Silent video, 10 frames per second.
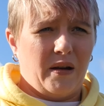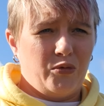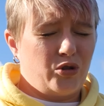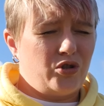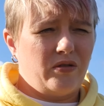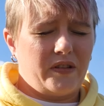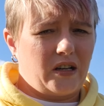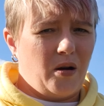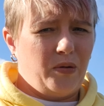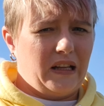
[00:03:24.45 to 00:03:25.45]
I'm not sure if they're a
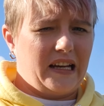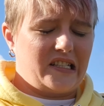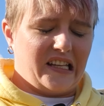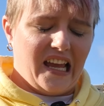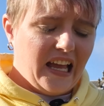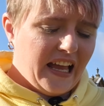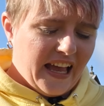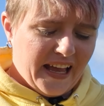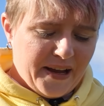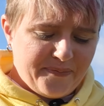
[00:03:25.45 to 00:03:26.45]
couple actually.
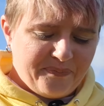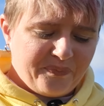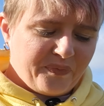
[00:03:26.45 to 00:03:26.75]
Um,